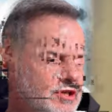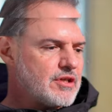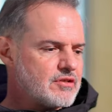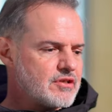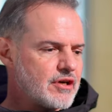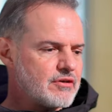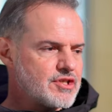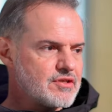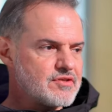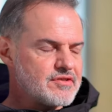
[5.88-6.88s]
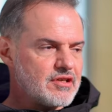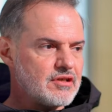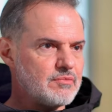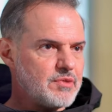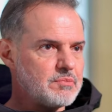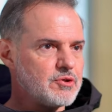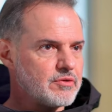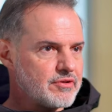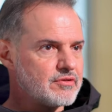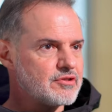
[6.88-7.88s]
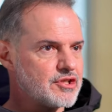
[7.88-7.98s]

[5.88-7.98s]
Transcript: really encouraging to see people with